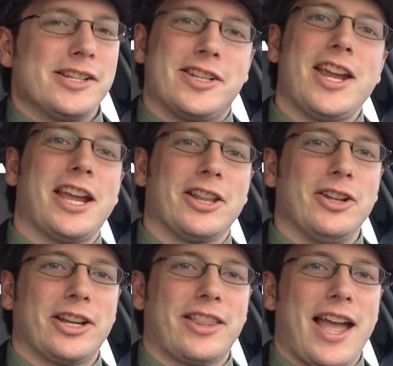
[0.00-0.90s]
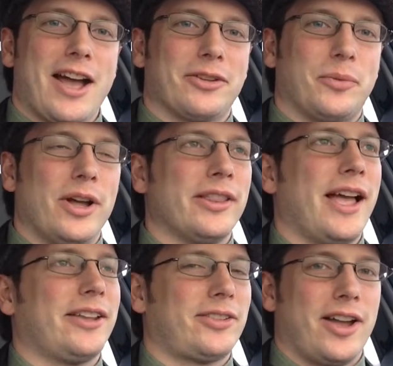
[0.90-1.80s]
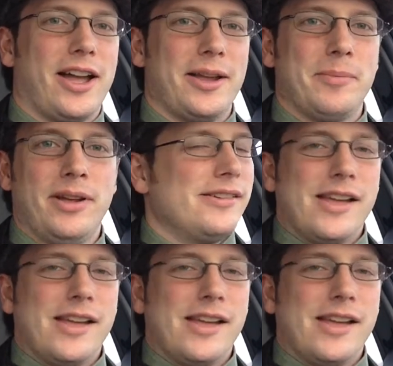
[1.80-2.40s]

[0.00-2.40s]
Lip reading: to take a look at the house one last time